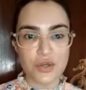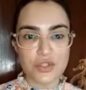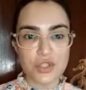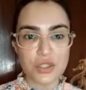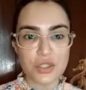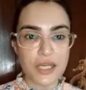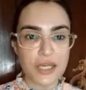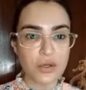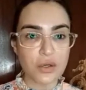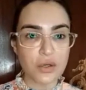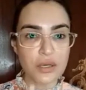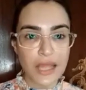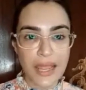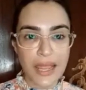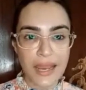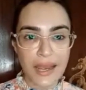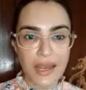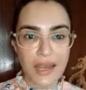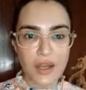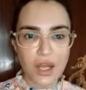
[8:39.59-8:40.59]
So they could
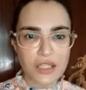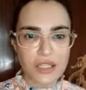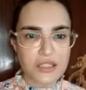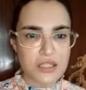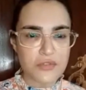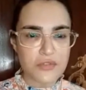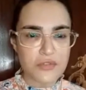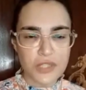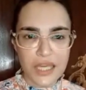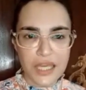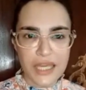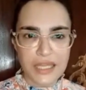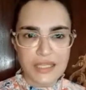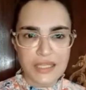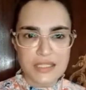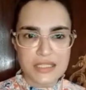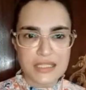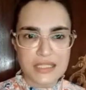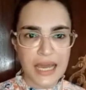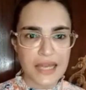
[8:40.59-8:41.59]
air lots of
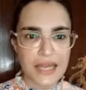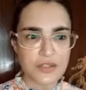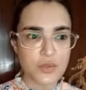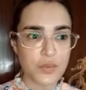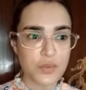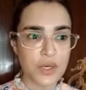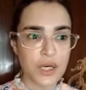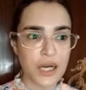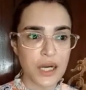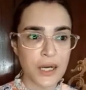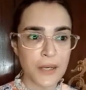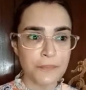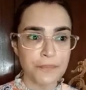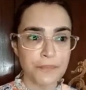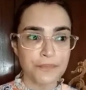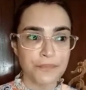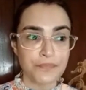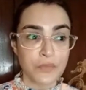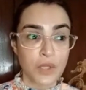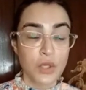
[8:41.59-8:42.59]
things that were
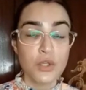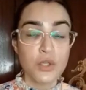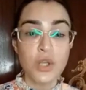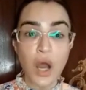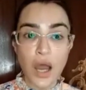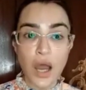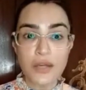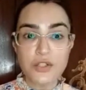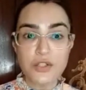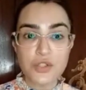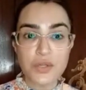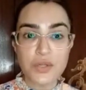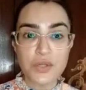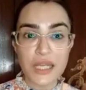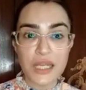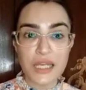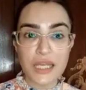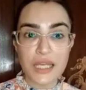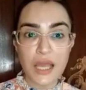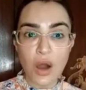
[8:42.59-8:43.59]
not
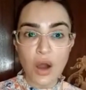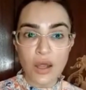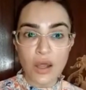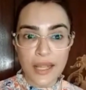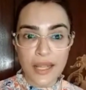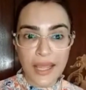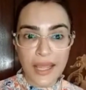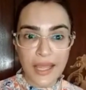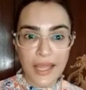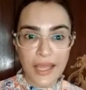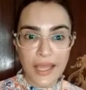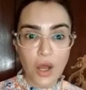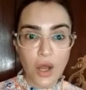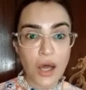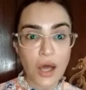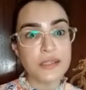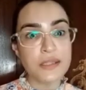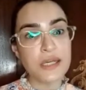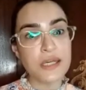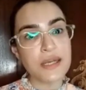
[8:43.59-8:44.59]
really on air
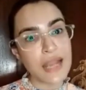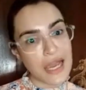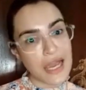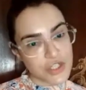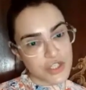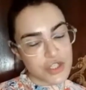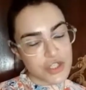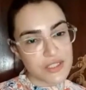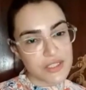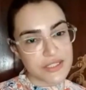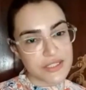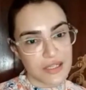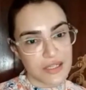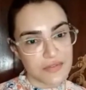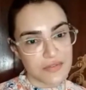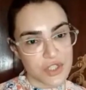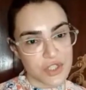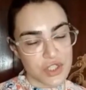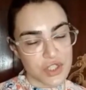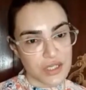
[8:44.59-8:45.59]
on the national
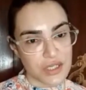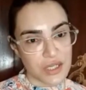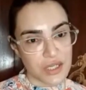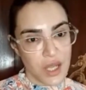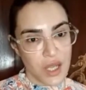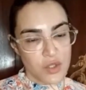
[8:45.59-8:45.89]
television.